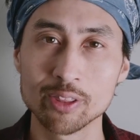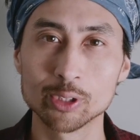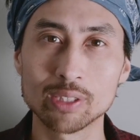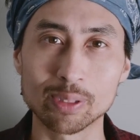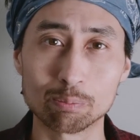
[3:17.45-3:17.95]

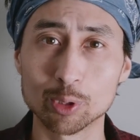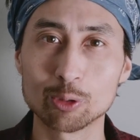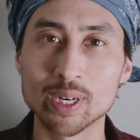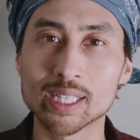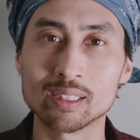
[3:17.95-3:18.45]
Those have like
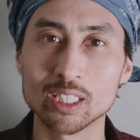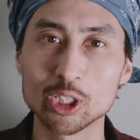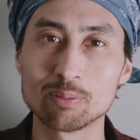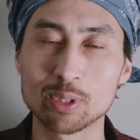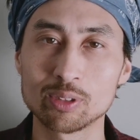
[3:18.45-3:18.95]
bird
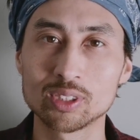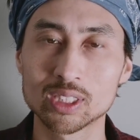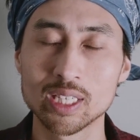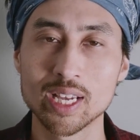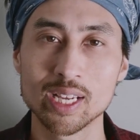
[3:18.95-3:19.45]
recognition modes,